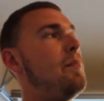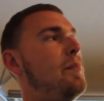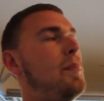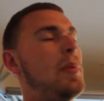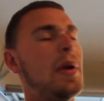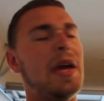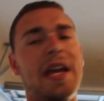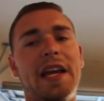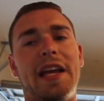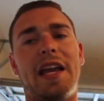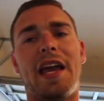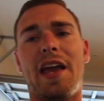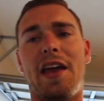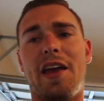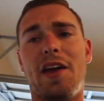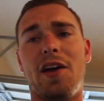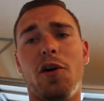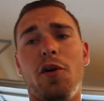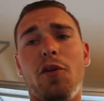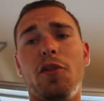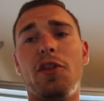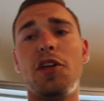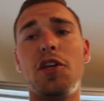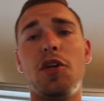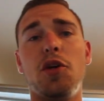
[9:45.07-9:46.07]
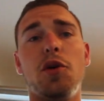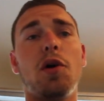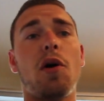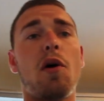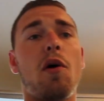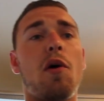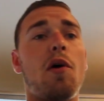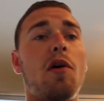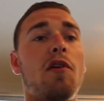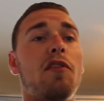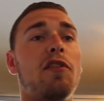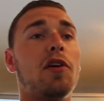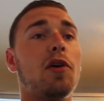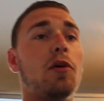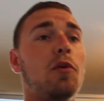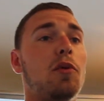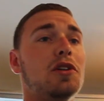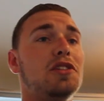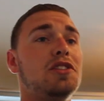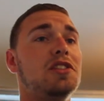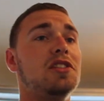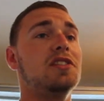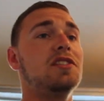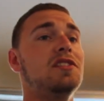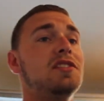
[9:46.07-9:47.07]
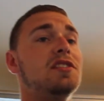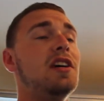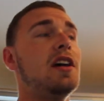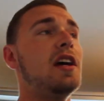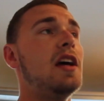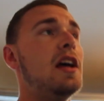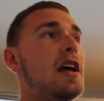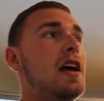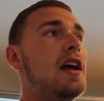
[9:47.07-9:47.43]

big hill that you go over, which is